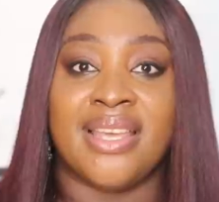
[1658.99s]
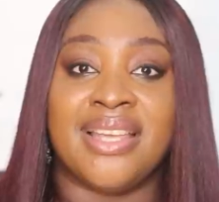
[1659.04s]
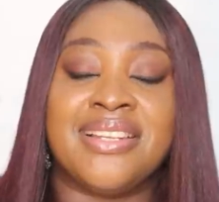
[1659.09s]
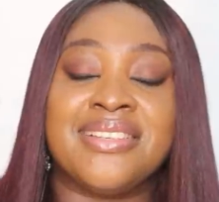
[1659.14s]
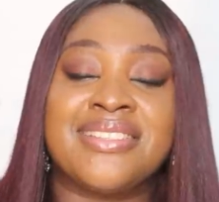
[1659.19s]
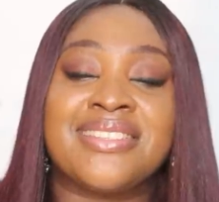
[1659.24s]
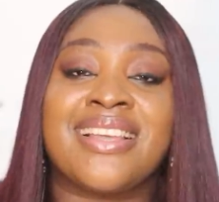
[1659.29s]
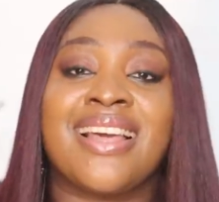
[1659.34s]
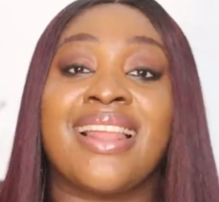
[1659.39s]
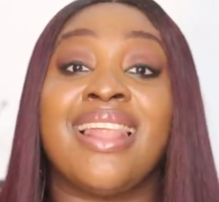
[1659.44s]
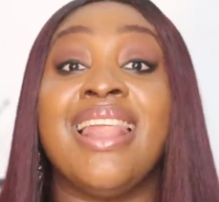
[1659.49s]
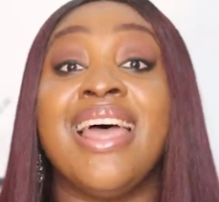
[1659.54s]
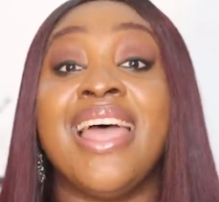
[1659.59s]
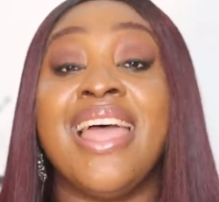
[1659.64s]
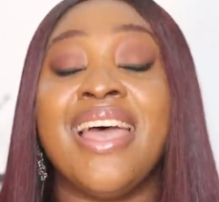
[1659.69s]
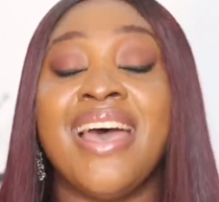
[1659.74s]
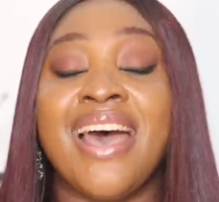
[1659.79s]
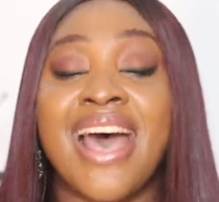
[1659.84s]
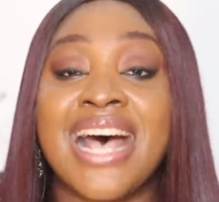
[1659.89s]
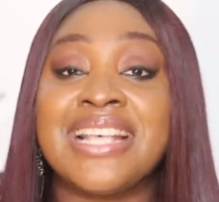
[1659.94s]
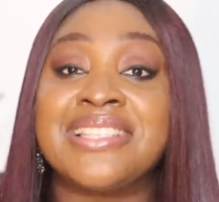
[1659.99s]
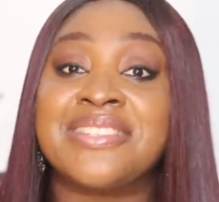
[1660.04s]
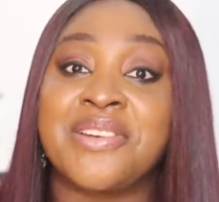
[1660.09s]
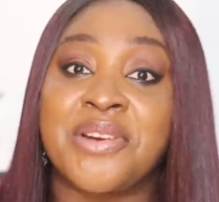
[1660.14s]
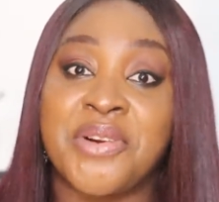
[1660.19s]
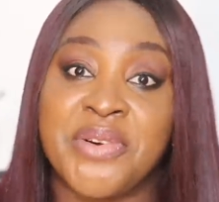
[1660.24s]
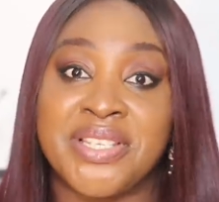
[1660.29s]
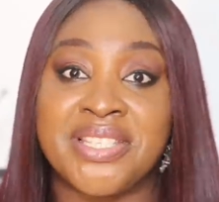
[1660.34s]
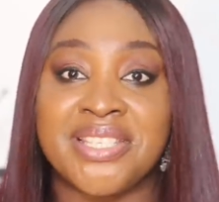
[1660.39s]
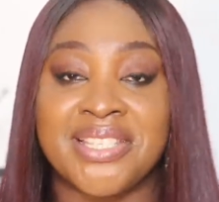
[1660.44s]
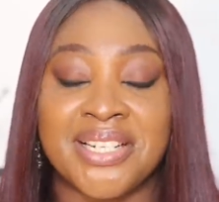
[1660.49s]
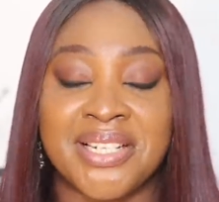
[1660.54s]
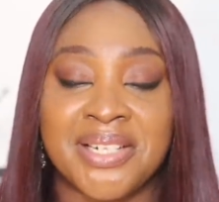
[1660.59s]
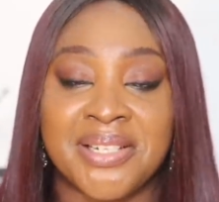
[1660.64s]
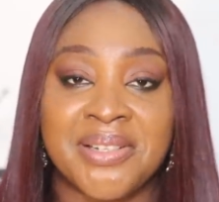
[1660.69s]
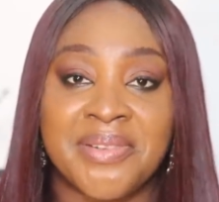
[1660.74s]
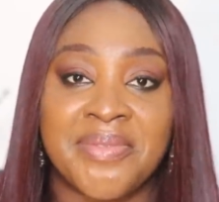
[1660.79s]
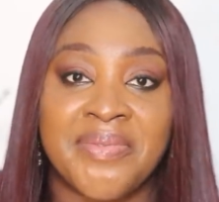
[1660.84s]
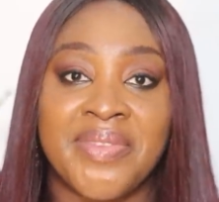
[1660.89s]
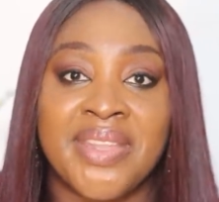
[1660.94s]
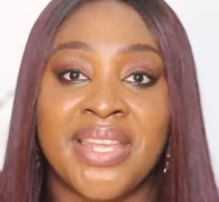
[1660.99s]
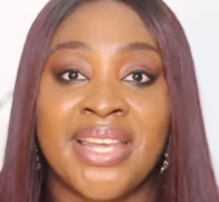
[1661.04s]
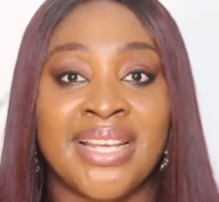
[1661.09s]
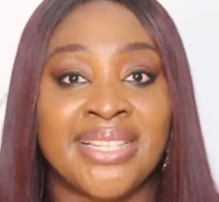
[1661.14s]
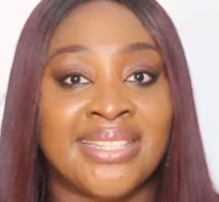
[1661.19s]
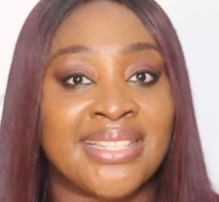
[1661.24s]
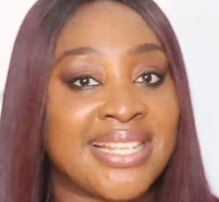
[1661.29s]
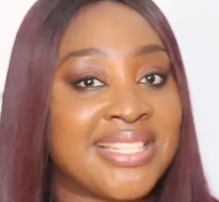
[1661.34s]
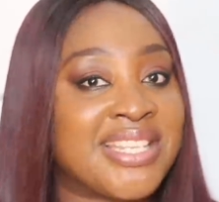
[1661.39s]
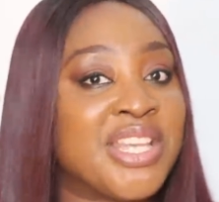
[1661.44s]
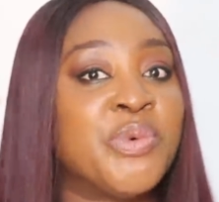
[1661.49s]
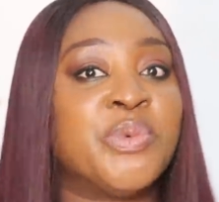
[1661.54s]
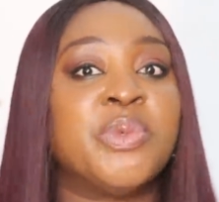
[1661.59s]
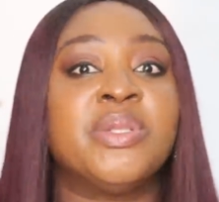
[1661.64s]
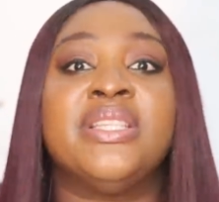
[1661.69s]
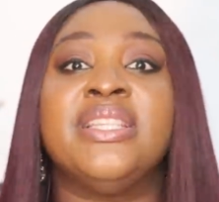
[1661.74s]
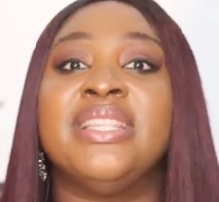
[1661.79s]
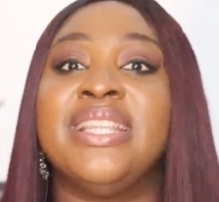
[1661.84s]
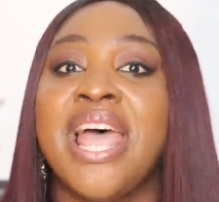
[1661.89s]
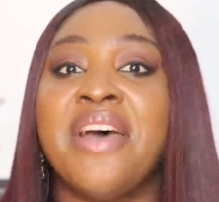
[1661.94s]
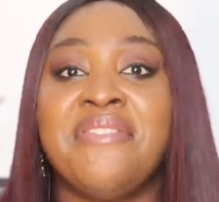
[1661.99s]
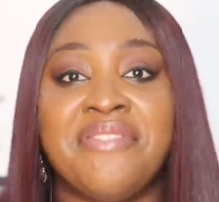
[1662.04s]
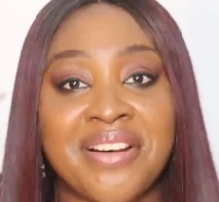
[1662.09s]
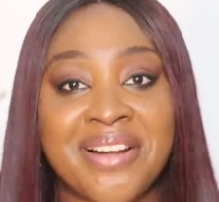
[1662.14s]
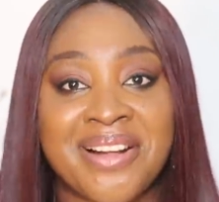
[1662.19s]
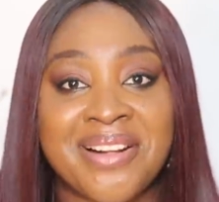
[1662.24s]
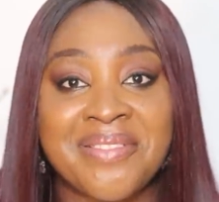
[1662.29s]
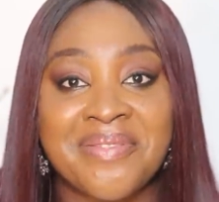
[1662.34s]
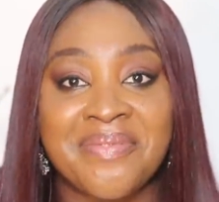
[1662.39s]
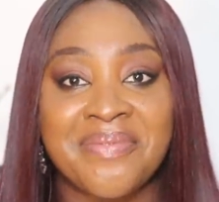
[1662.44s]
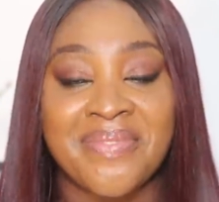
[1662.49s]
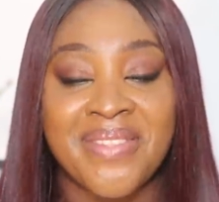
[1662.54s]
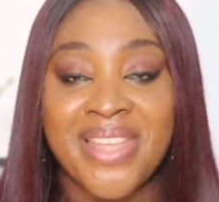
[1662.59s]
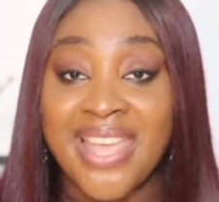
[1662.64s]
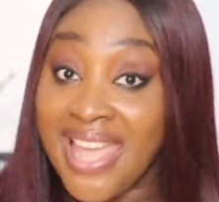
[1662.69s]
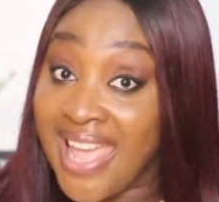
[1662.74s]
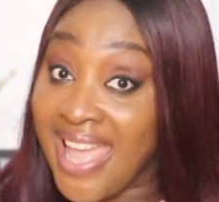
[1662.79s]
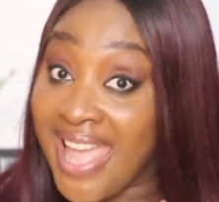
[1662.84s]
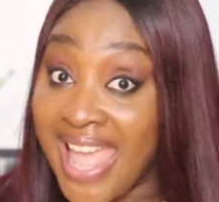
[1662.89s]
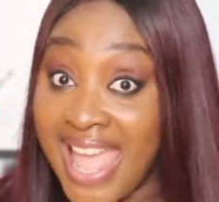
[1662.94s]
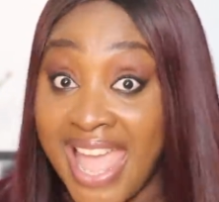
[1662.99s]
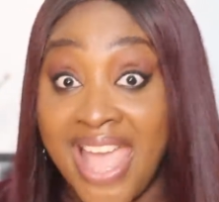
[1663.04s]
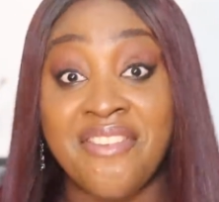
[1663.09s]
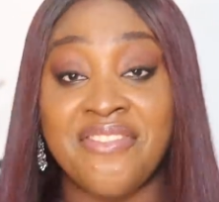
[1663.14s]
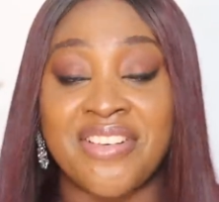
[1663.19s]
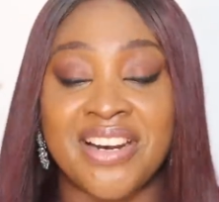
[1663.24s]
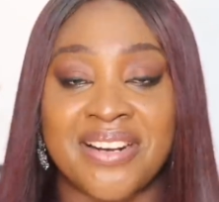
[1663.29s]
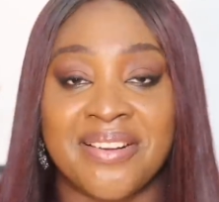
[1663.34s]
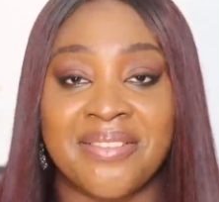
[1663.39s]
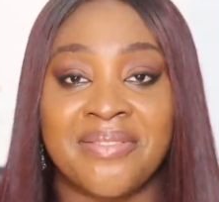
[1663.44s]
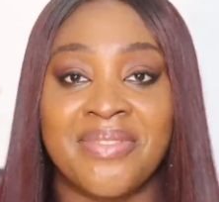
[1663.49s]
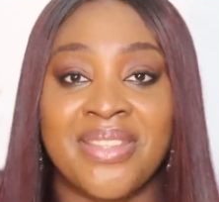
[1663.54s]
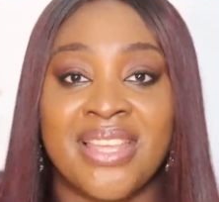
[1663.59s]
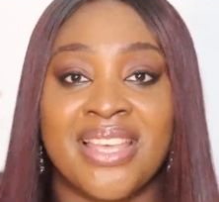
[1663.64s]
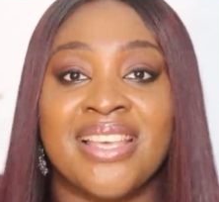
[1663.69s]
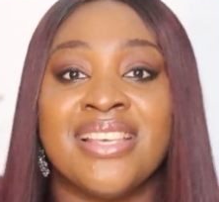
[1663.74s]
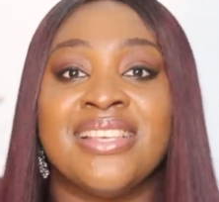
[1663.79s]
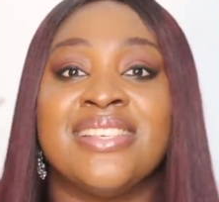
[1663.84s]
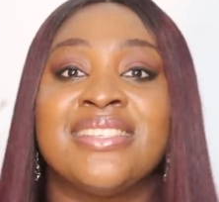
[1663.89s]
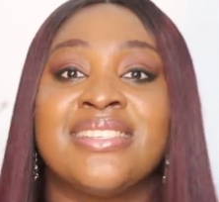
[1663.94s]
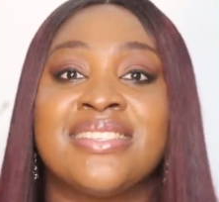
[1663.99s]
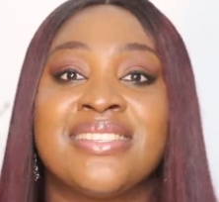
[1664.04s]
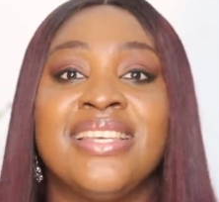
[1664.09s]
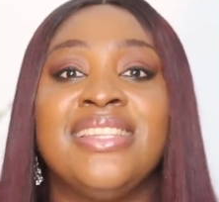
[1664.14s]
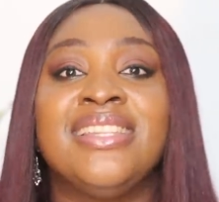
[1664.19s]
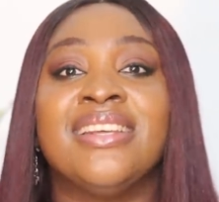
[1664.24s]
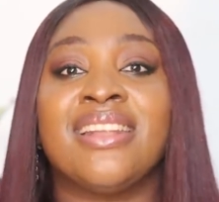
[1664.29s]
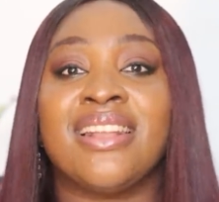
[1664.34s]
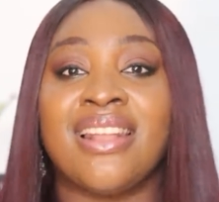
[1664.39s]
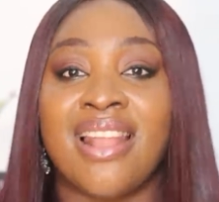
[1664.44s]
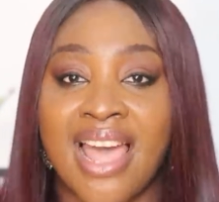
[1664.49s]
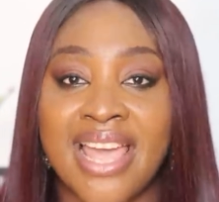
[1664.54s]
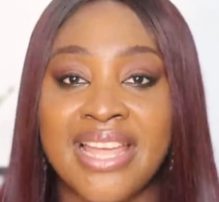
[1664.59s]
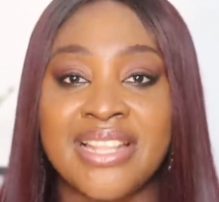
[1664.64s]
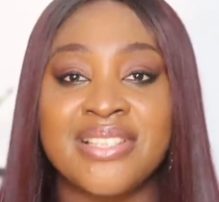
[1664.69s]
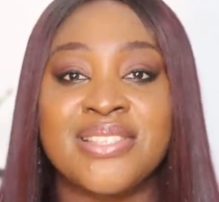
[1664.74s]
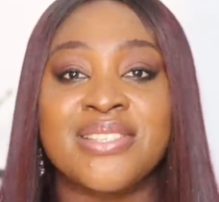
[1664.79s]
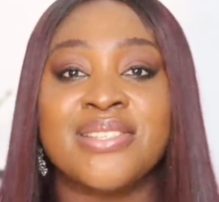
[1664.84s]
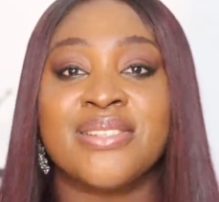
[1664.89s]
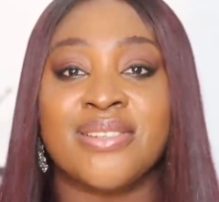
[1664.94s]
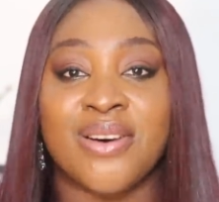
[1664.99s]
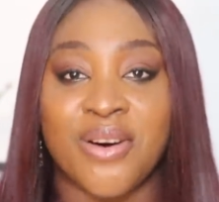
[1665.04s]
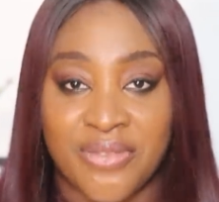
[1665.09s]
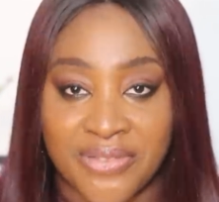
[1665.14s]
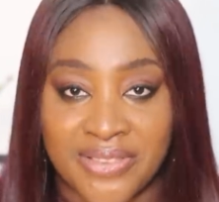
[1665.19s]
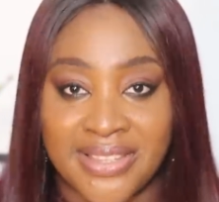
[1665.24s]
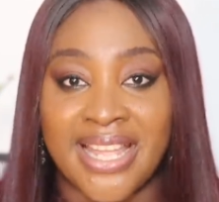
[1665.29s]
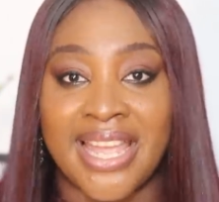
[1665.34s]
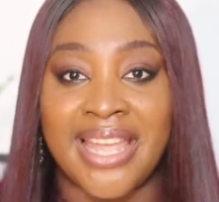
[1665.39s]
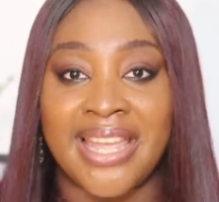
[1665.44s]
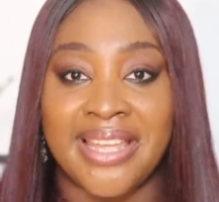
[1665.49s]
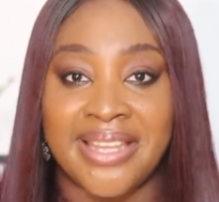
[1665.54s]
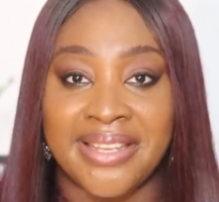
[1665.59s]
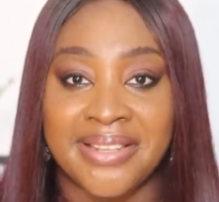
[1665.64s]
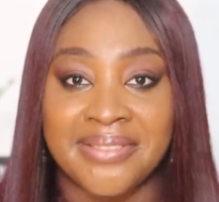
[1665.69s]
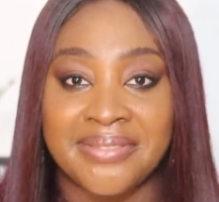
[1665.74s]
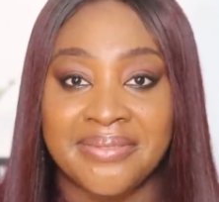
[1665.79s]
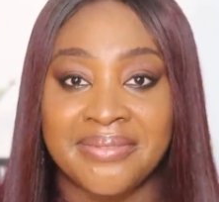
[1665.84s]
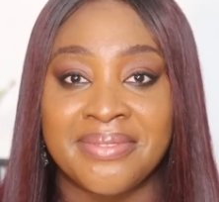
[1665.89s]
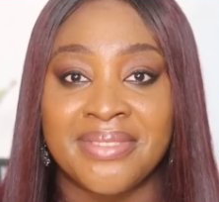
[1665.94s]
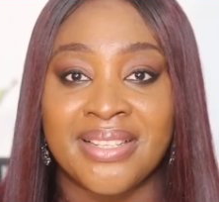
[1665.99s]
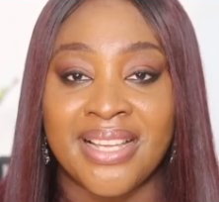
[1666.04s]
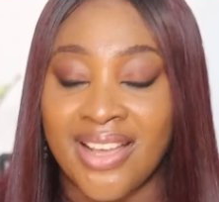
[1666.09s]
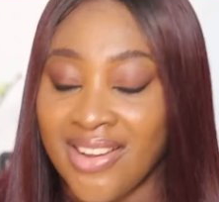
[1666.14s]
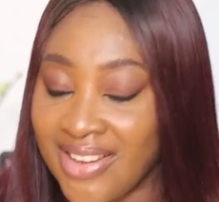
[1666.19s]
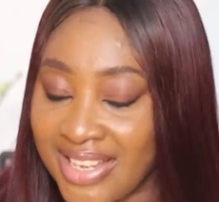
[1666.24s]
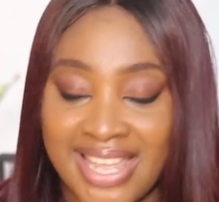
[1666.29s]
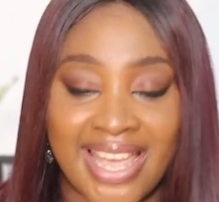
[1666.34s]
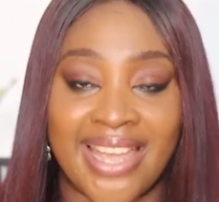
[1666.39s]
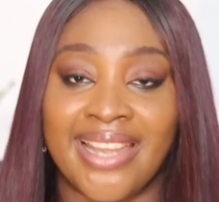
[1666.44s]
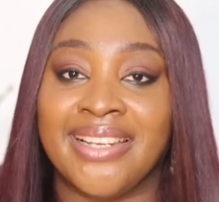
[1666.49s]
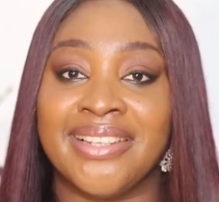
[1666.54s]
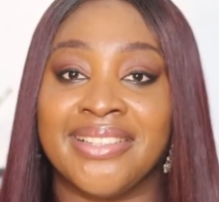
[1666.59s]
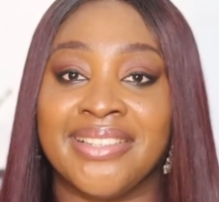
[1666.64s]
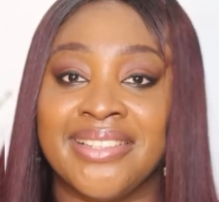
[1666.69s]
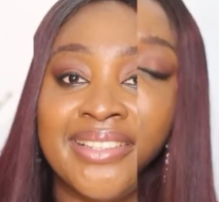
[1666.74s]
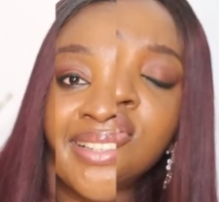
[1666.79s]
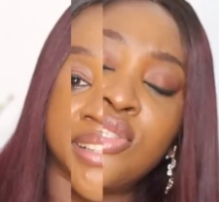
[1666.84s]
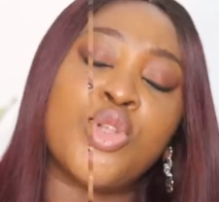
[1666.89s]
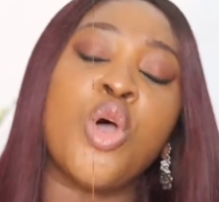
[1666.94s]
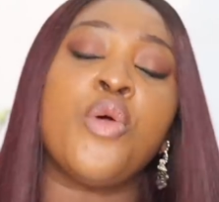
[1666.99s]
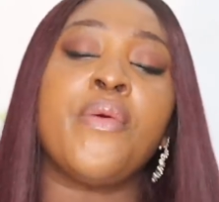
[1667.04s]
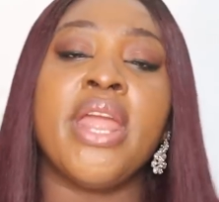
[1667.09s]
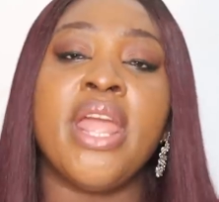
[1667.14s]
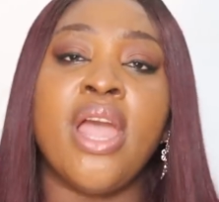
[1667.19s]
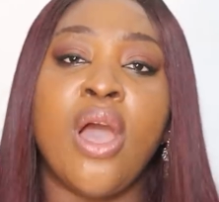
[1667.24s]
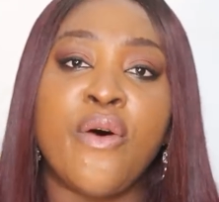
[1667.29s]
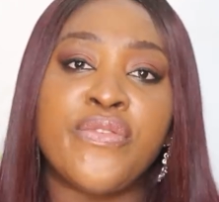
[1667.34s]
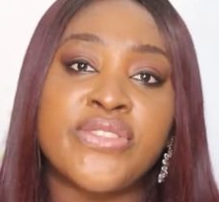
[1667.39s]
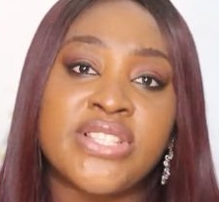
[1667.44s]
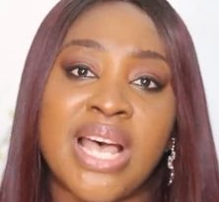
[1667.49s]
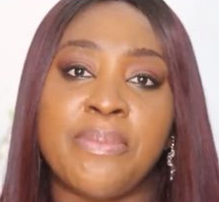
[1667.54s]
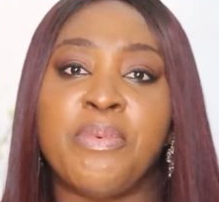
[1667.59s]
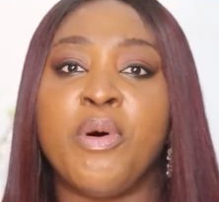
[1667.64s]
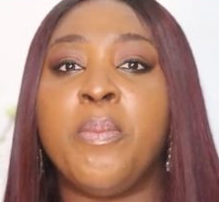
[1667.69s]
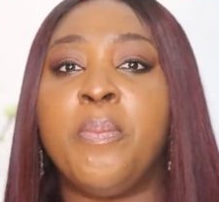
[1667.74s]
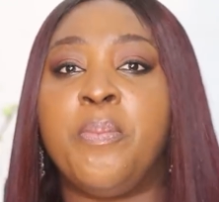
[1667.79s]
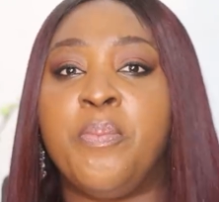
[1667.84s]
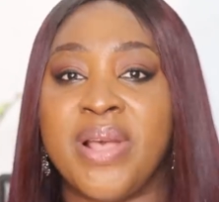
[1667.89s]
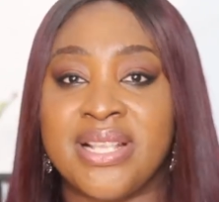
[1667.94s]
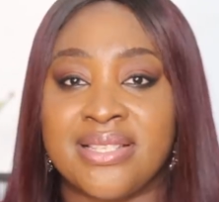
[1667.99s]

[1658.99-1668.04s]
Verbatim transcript: It is clear as crystal that he will never, ever see the light of day again. The story of Thabo